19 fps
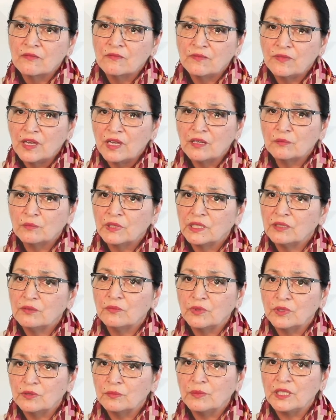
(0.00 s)
family
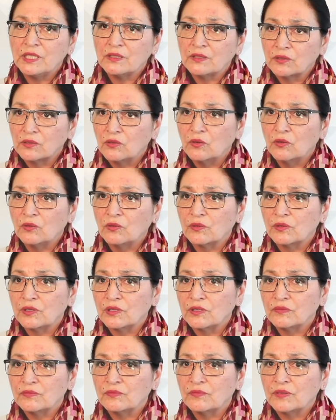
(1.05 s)
will be the core
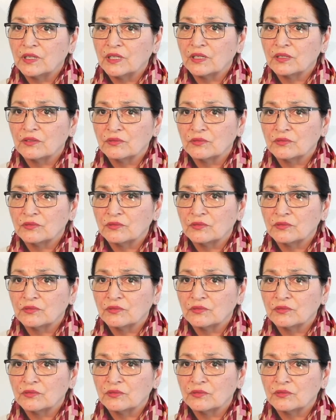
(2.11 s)
of